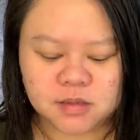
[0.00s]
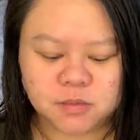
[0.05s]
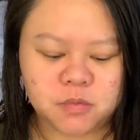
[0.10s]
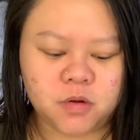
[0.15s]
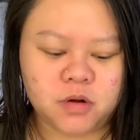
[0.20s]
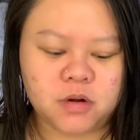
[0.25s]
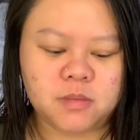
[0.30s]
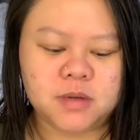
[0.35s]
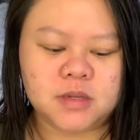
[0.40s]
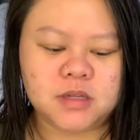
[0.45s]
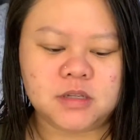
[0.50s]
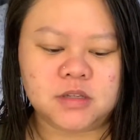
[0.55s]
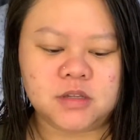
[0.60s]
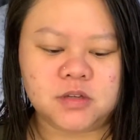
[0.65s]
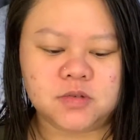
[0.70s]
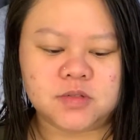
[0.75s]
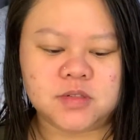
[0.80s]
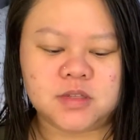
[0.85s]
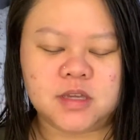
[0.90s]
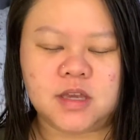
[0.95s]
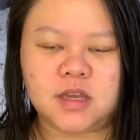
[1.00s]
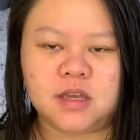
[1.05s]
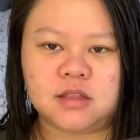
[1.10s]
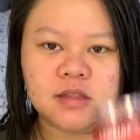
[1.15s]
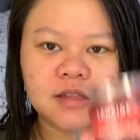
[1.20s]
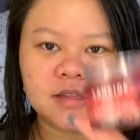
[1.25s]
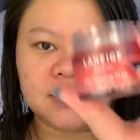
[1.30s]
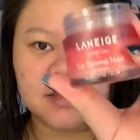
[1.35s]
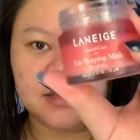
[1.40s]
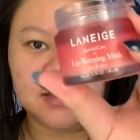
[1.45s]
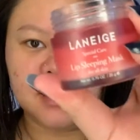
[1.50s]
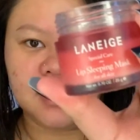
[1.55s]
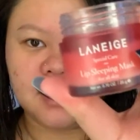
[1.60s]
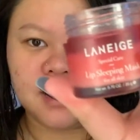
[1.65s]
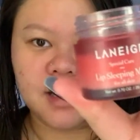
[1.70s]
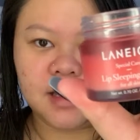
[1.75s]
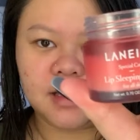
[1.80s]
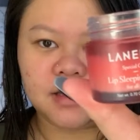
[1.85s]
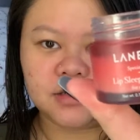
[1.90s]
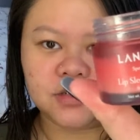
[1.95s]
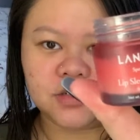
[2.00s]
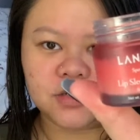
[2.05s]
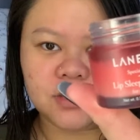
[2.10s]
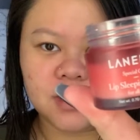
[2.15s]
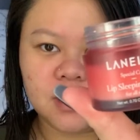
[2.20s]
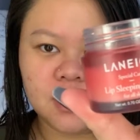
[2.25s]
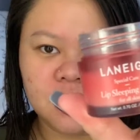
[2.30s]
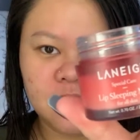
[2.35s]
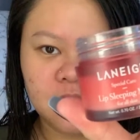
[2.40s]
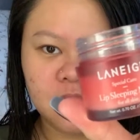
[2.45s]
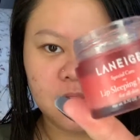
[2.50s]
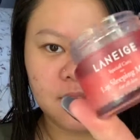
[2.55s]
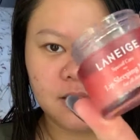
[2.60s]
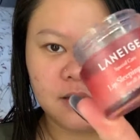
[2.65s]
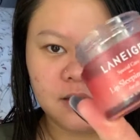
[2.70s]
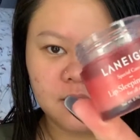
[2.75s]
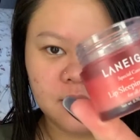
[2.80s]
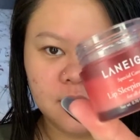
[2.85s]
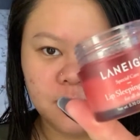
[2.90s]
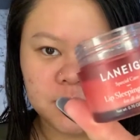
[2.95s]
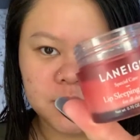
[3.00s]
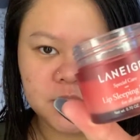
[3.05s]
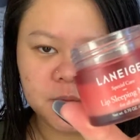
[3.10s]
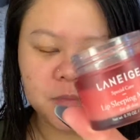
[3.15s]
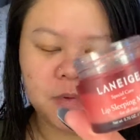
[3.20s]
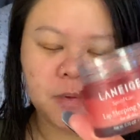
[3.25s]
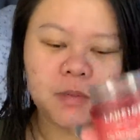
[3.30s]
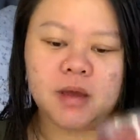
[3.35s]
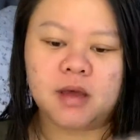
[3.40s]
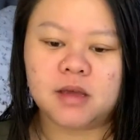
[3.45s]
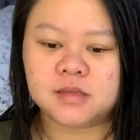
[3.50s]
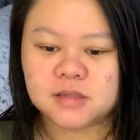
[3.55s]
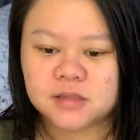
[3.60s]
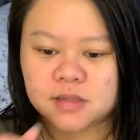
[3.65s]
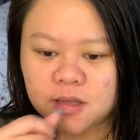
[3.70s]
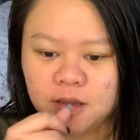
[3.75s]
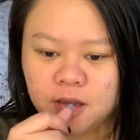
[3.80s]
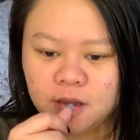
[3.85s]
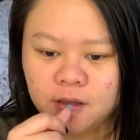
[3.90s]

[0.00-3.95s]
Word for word: I'm going to be using this Laneige Lip Sleeping Mask.